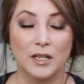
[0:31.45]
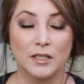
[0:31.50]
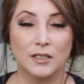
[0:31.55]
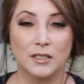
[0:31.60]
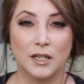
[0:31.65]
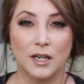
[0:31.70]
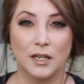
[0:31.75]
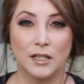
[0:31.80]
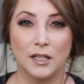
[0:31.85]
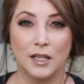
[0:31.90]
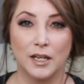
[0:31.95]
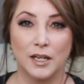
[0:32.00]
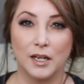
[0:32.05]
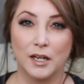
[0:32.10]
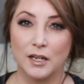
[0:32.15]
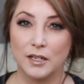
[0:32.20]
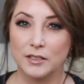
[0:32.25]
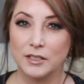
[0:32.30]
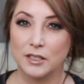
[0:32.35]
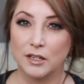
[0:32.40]
It's kind of like
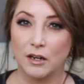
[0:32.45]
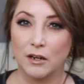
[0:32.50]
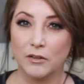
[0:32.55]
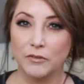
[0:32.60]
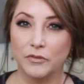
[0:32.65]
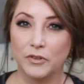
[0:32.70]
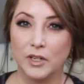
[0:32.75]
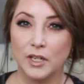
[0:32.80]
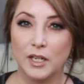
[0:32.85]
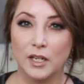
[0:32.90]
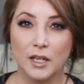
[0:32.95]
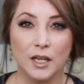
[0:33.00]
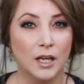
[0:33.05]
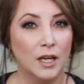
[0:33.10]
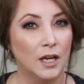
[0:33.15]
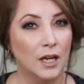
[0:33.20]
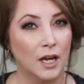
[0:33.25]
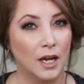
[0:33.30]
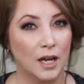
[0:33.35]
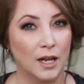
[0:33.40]
guys golfing.
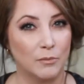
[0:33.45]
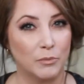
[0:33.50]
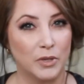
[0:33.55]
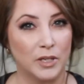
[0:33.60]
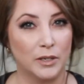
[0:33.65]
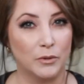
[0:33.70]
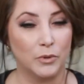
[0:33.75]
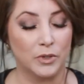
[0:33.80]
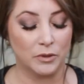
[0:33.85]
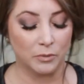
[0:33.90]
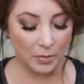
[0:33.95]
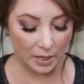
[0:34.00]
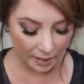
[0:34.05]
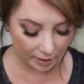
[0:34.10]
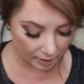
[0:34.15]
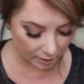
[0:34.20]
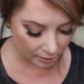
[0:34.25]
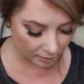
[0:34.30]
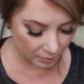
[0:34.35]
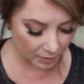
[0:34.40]
I play with
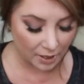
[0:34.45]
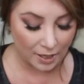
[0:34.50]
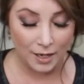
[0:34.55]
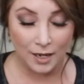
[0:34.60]
makeup